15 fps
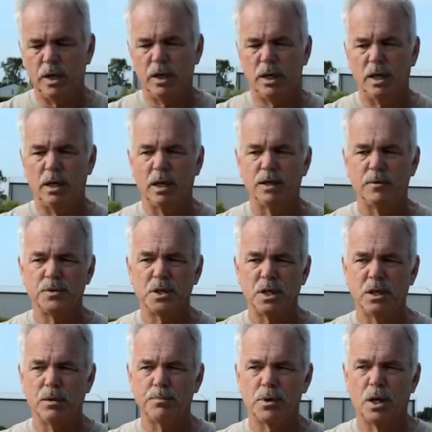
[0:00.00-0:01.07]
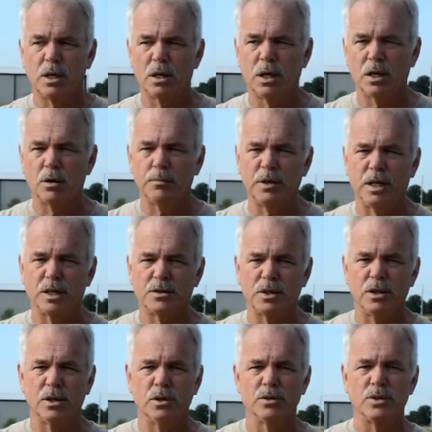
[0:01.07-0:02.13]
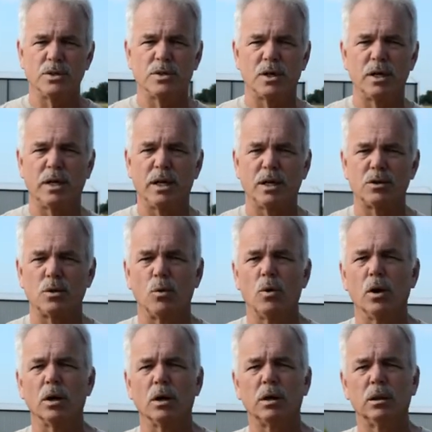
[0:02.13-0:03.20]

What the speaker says: He loves seeing the prong collar because he knows he's going to get to work.